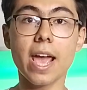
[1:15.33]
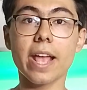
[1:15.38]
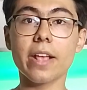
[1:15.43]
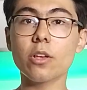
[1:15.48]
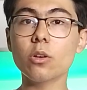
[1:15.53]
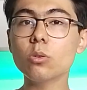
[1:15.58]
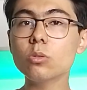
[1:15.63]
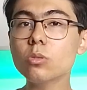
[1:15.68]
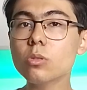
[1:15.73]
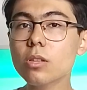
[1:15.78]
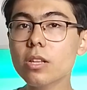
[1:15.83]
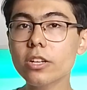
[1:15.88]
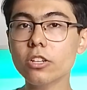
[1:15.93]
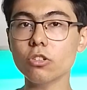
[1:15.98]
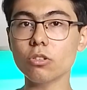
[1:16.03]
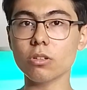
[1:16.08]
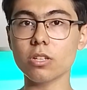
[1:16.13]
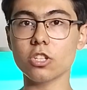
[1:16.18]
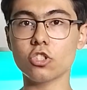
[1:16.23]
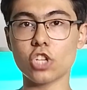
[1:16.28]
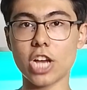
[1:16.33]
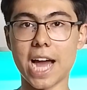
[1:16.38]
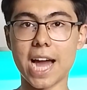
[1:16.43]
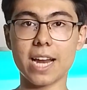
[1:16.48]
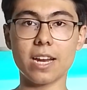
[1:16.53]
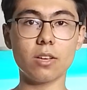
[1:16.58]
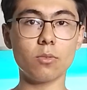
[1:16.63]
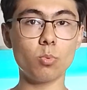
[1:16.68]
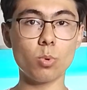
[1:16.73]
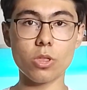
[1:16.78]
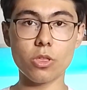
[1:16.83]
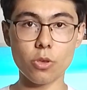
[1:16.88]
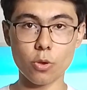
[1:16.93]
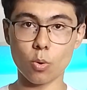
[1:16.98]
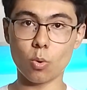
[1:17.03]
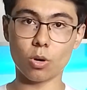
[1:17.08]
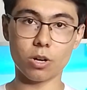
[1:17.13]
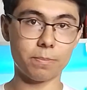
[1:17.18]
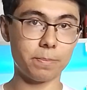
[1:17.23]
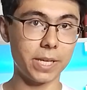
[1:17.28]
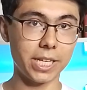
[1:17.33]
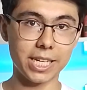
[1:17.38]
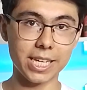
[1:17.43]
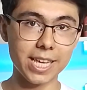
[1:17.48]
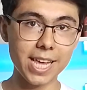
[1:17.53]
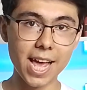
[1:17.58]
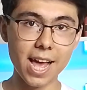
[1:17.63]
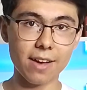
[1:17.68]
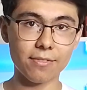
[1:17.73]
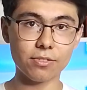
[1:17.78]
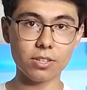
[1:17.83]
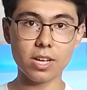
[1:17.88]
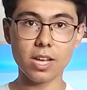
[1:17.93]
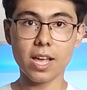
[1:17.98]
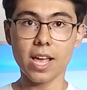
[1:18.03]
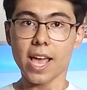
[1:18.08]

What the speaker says: You're literally chatting with your PDF.